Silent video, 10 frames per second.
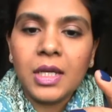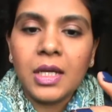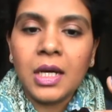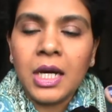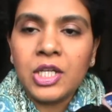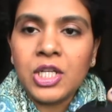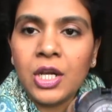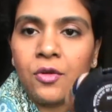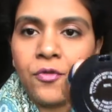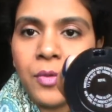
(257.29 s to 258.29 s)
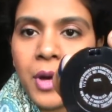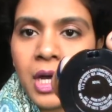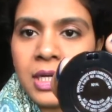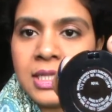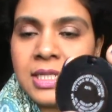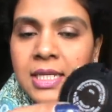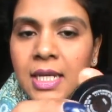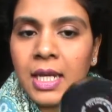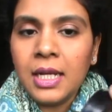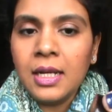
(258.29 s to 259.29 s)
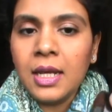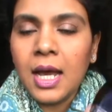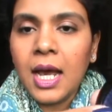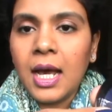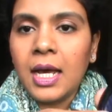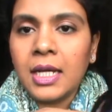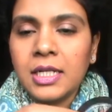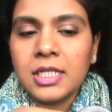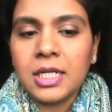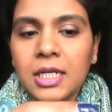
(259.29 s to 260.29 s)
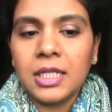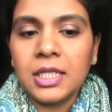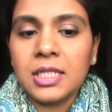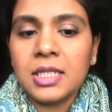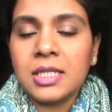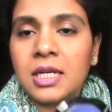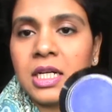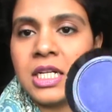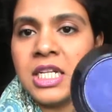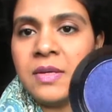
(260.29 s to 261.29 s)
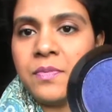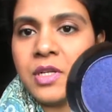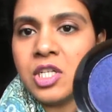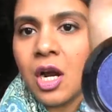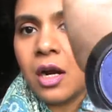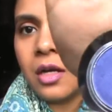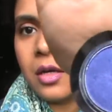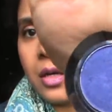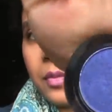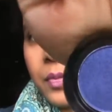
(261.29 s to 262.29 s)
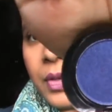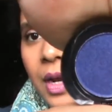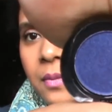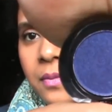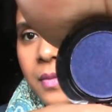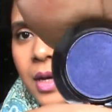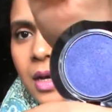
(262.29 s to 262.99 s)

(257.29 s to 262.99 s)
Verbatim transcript: eyeshadow from Ardency Inn, and this is a deep dark plum